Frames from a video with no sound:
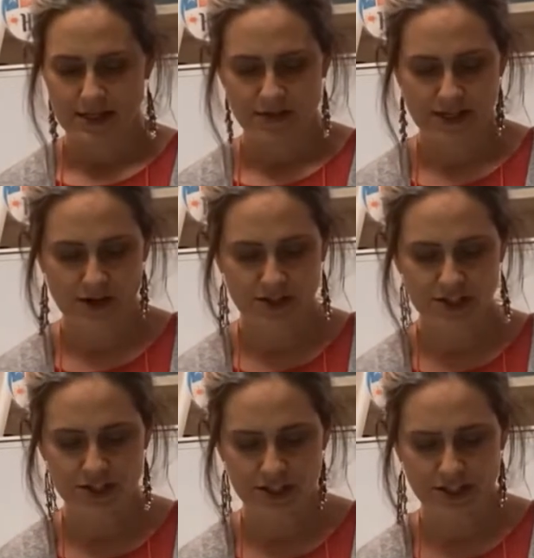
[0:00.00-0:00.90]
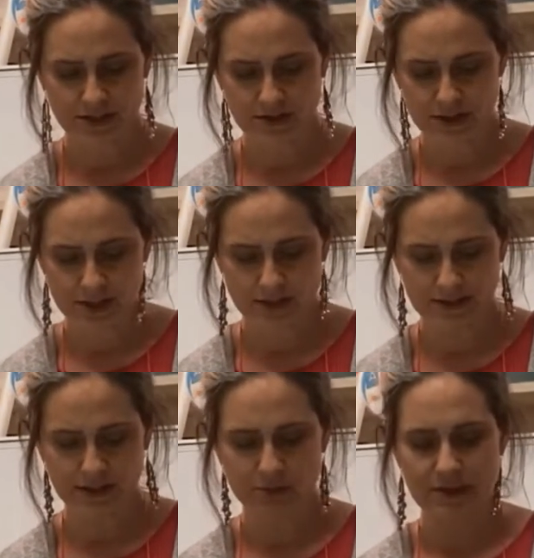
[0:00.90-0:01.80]
They're still a
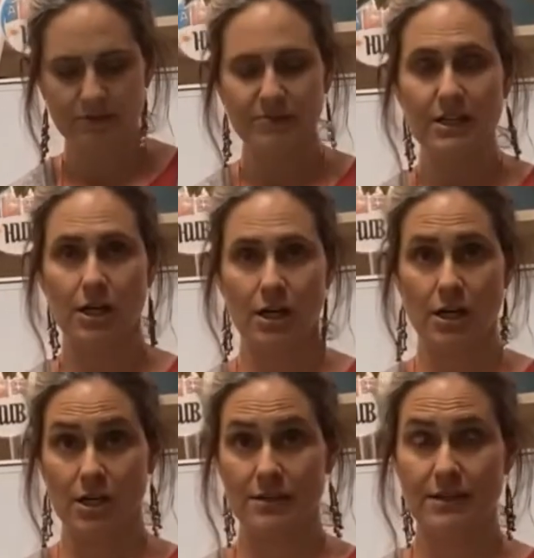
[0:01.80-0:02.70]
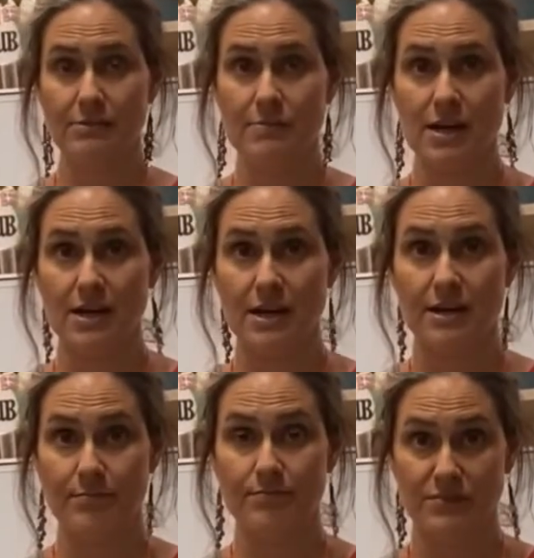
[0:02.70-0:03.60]
little bit bigger than my